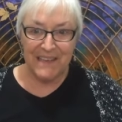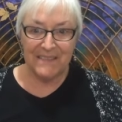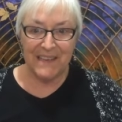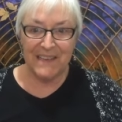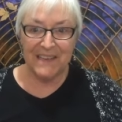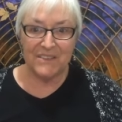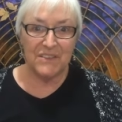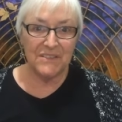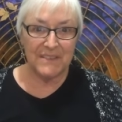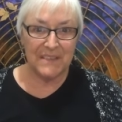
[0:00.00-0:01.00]
They're
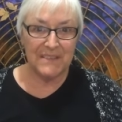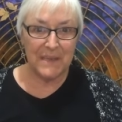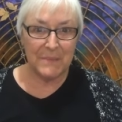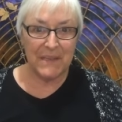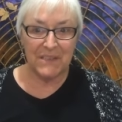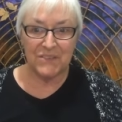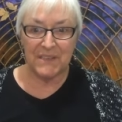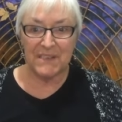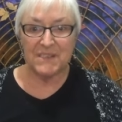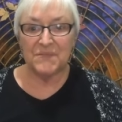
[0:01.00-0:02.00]
used in some
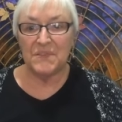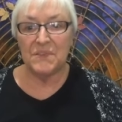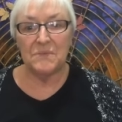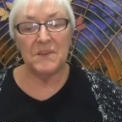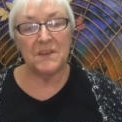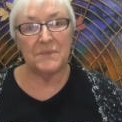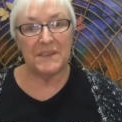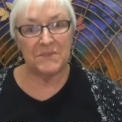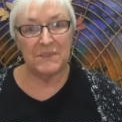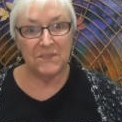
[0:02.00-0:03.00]
countries for work
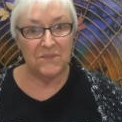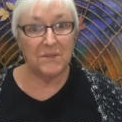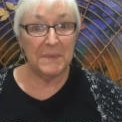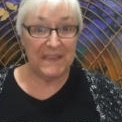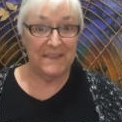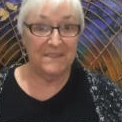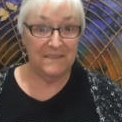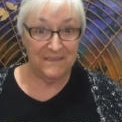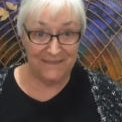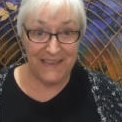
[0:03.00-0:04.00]
which would normally
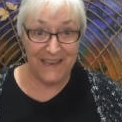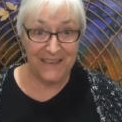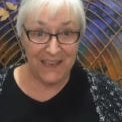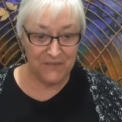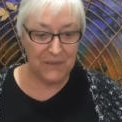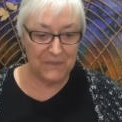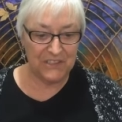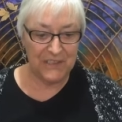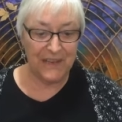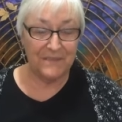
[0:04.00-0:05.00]
need heavy
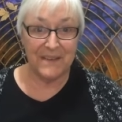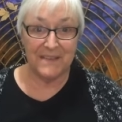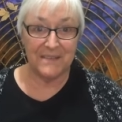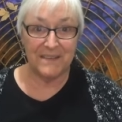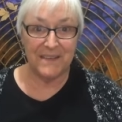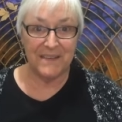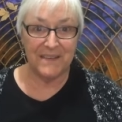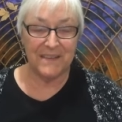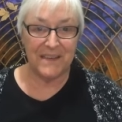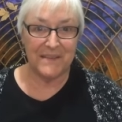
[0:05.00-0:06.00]
machinery, so
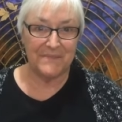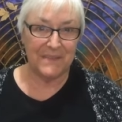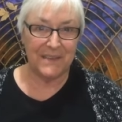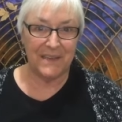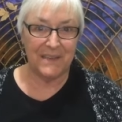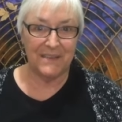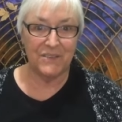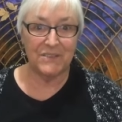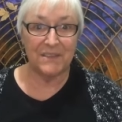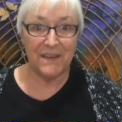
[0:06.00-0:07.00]
they're
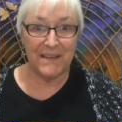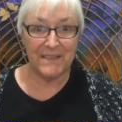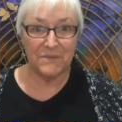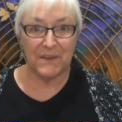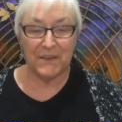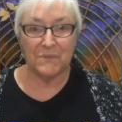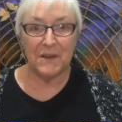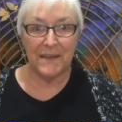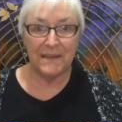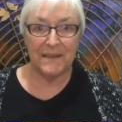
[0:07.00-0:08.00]
utilised quite
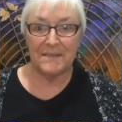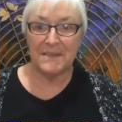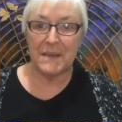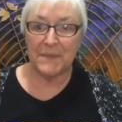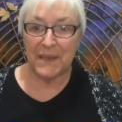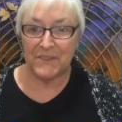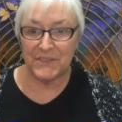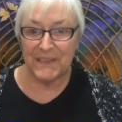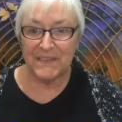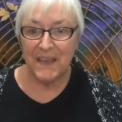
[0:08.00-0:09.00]
widely in some
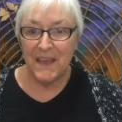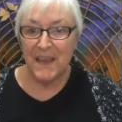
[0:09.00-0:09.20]
countries.